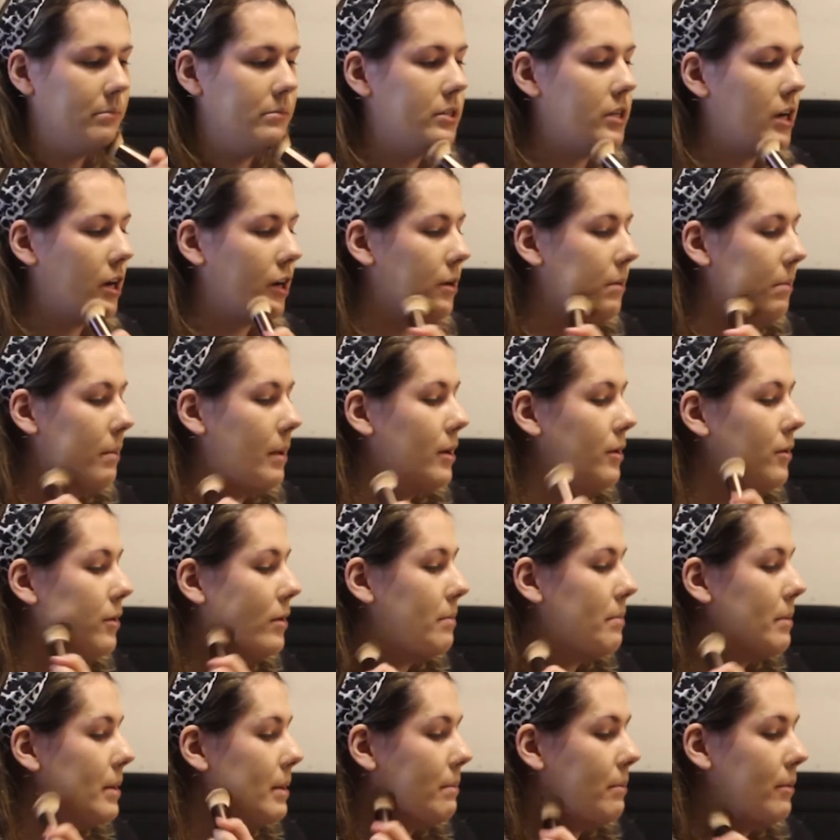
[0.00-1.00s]

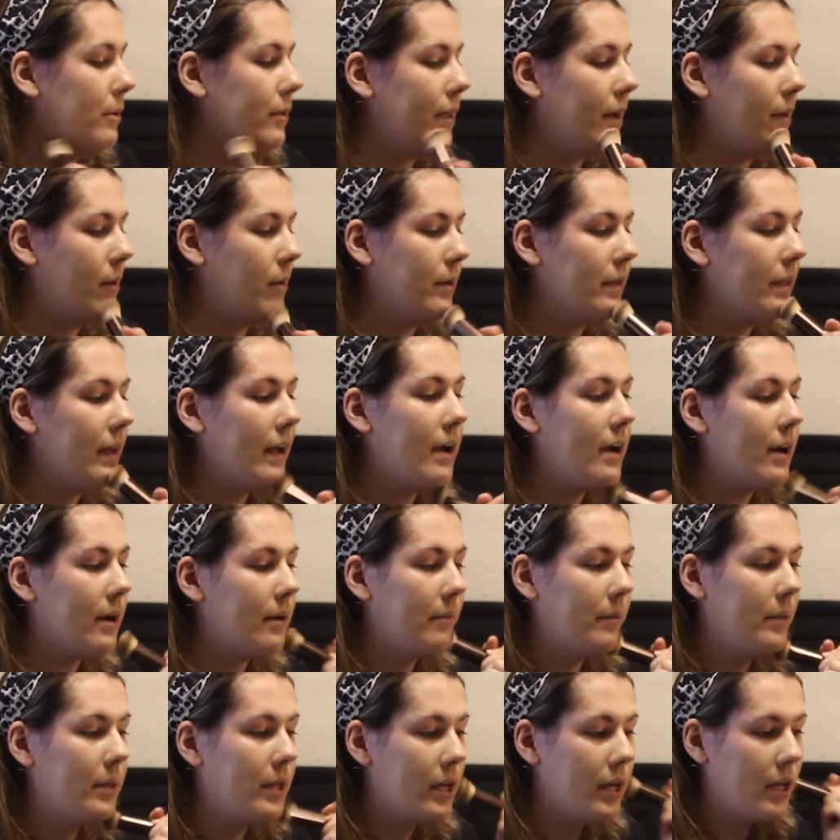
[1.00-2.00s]
documentary people that were
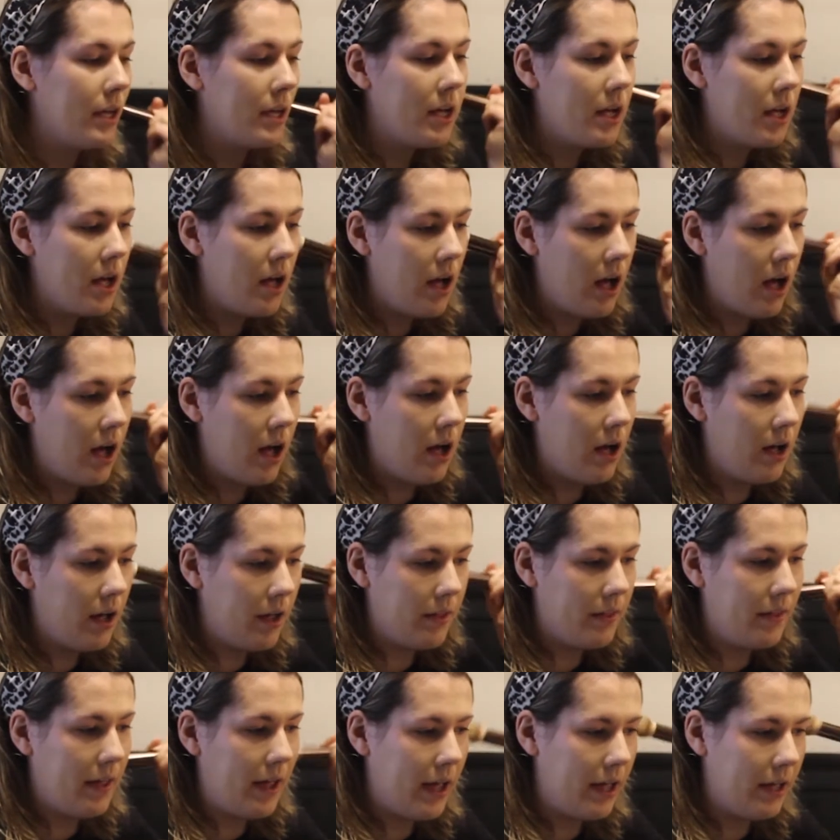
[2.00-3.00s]
there
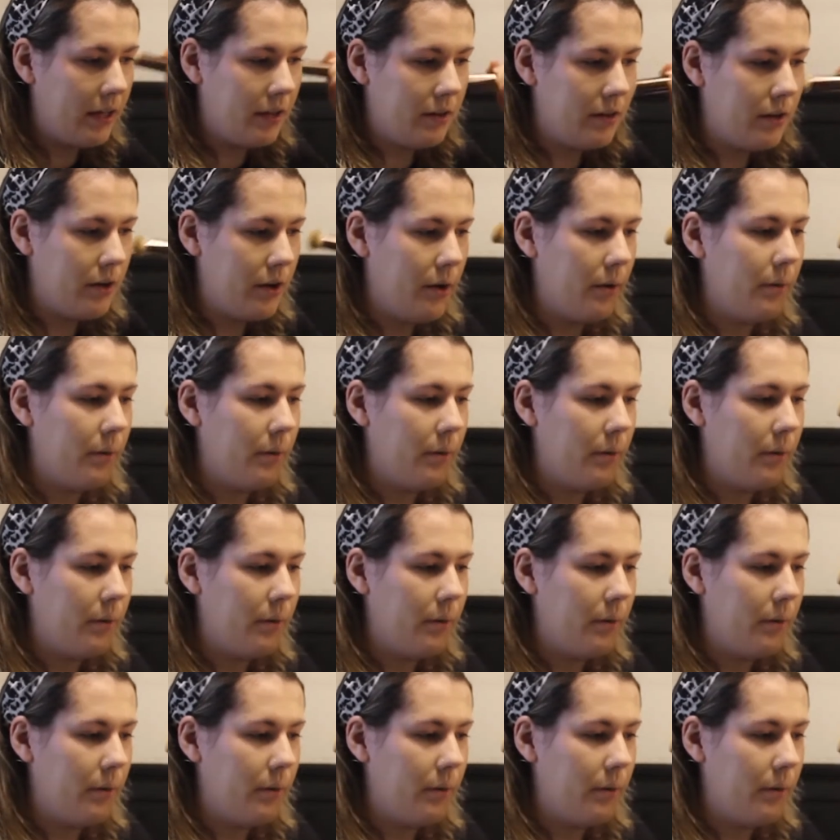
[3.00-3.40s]
that,